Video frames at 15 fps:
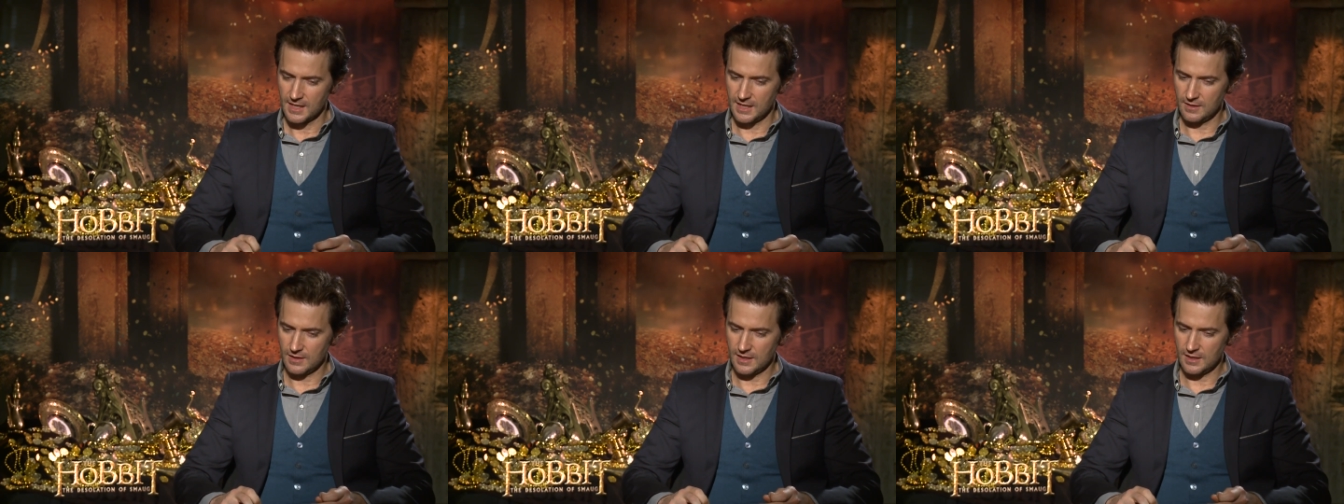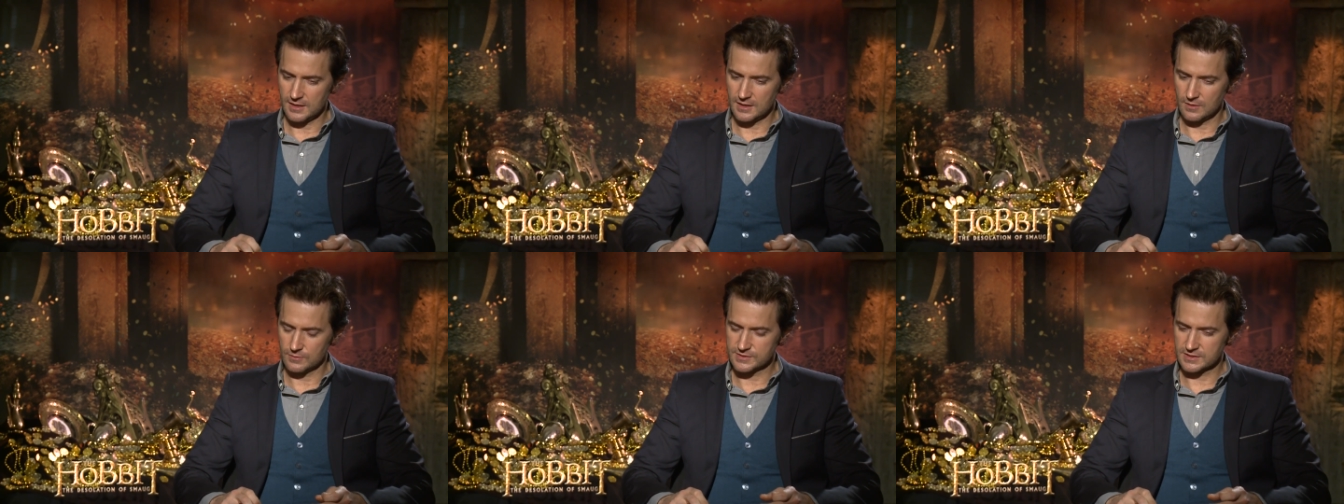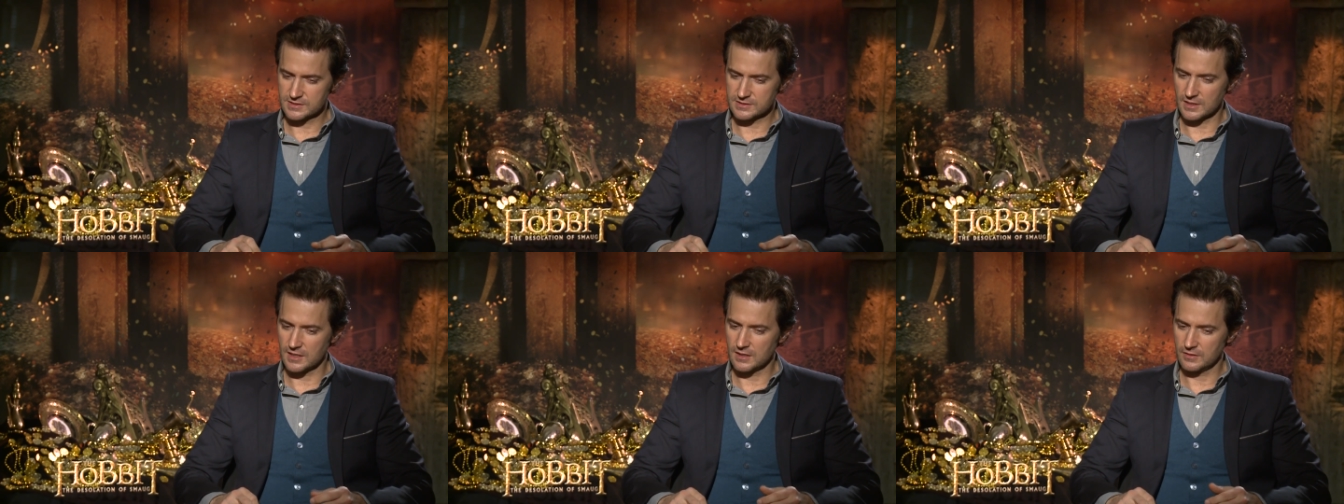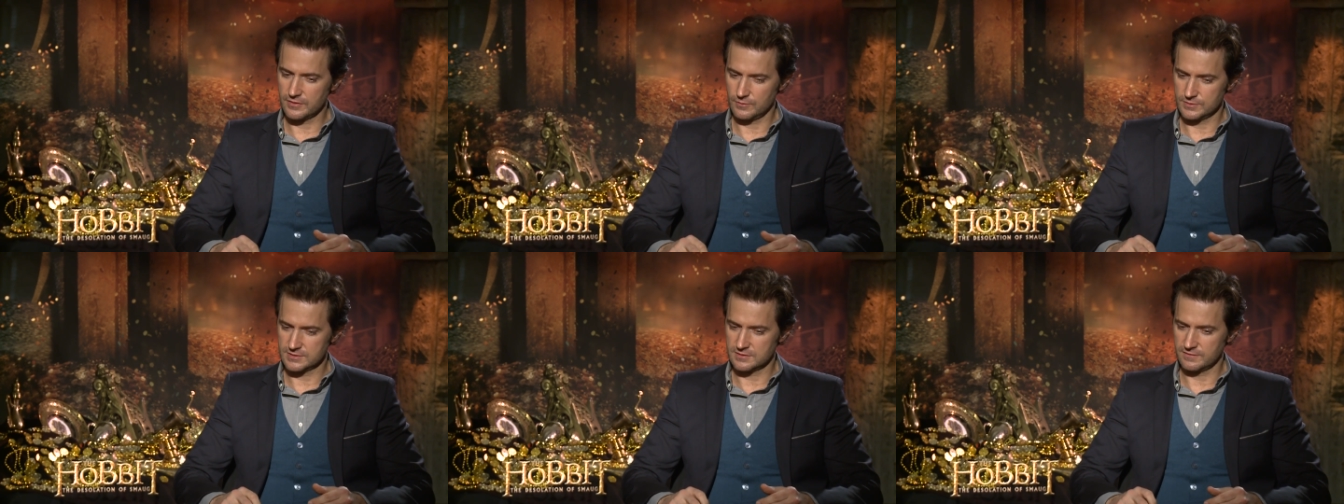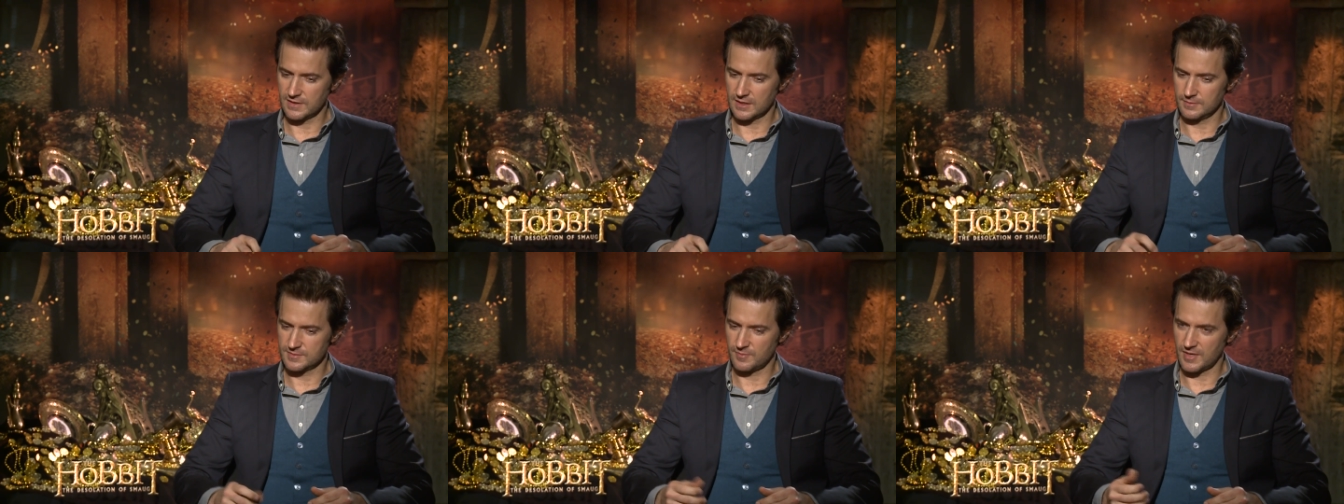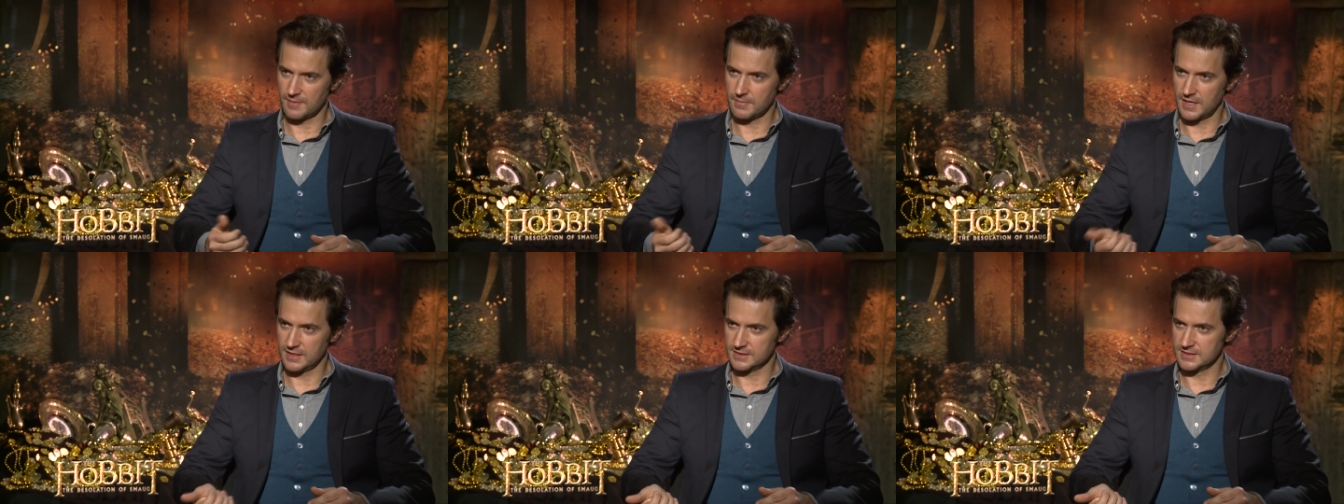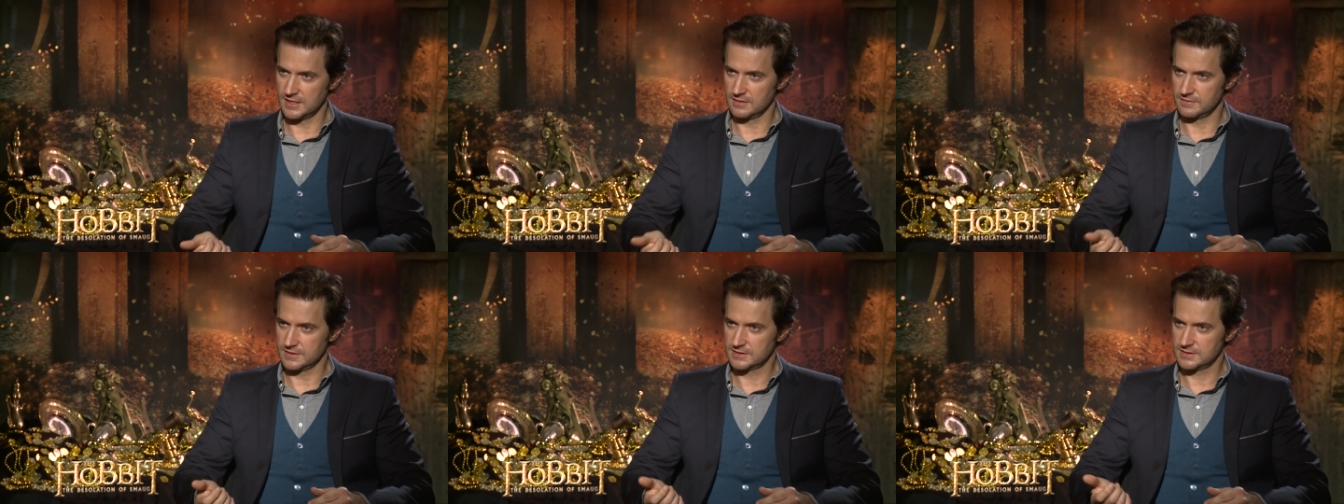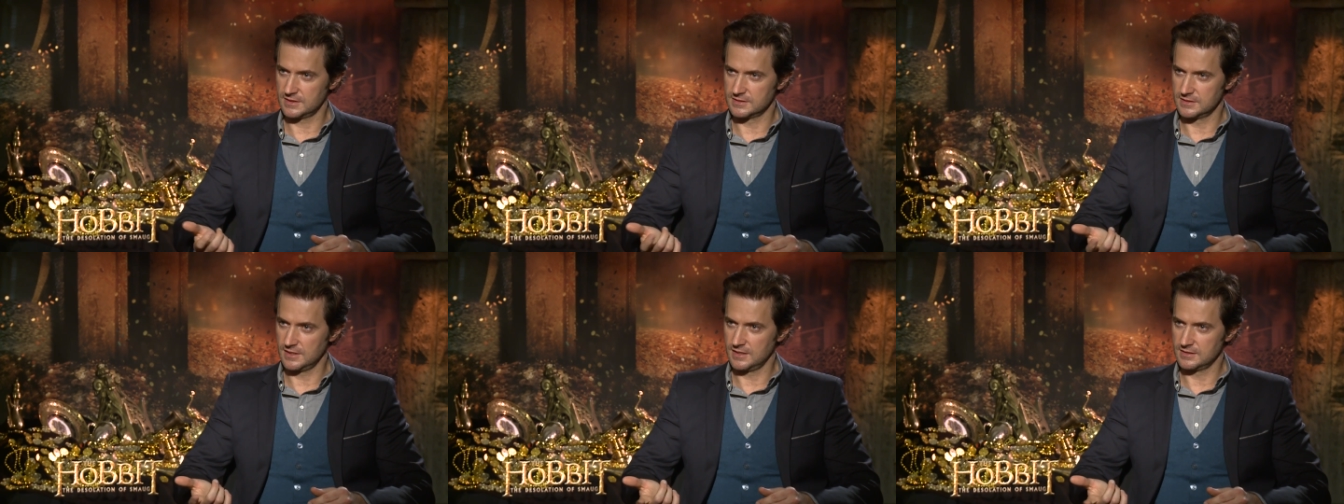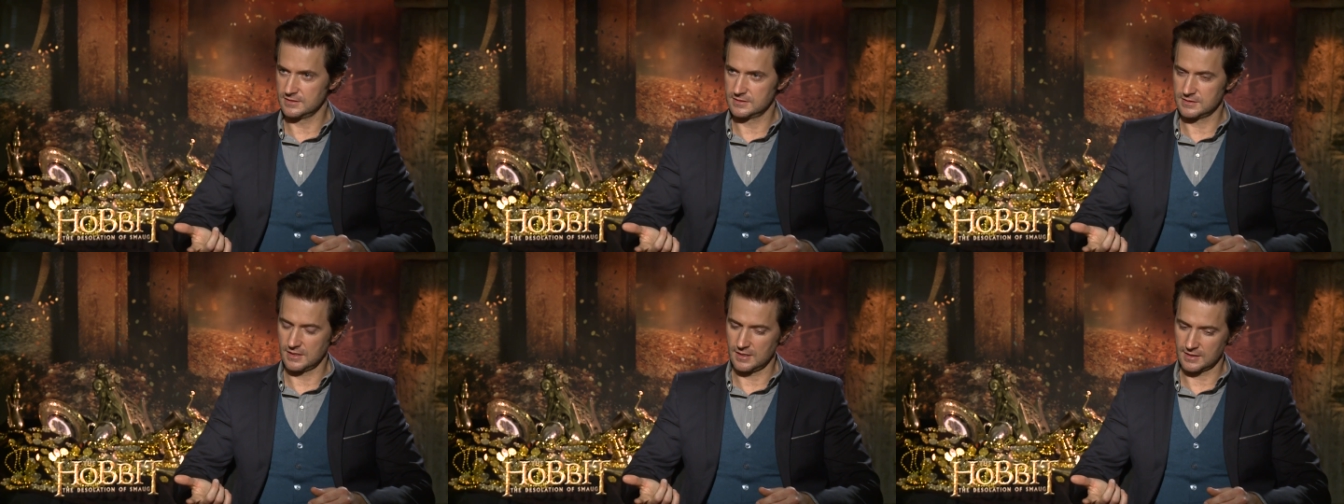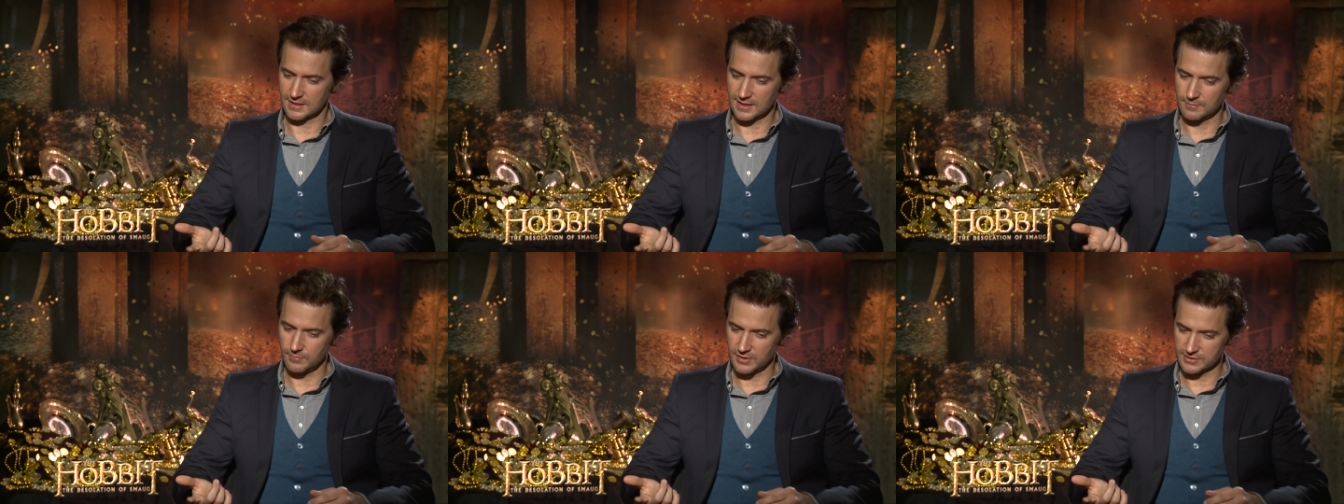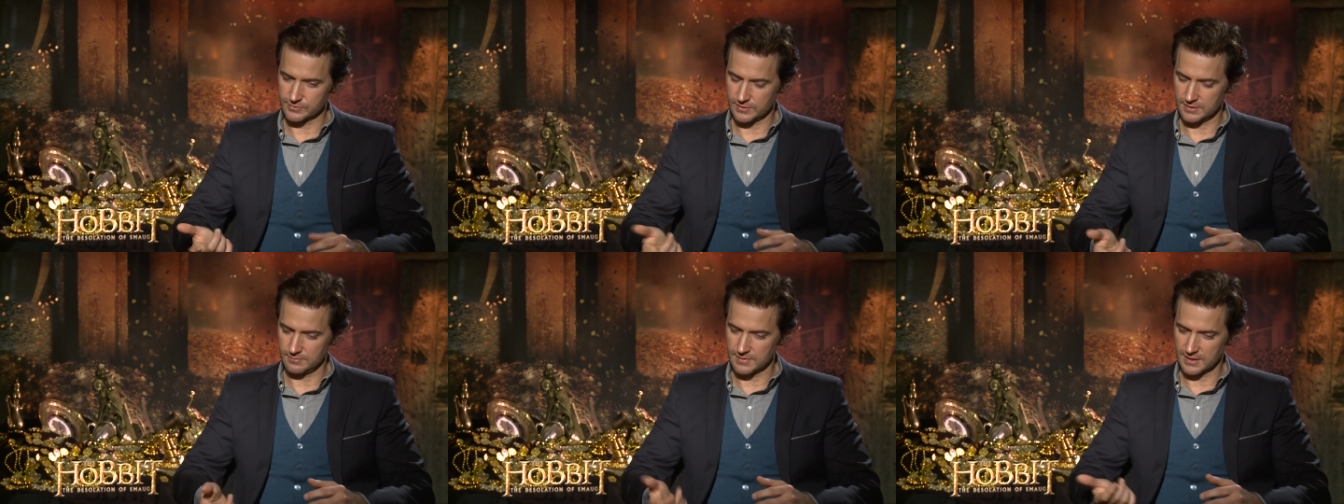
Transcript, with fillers: it, you know, it was a style that was developed by Mana Davis and, and uh, Glenn Boswell.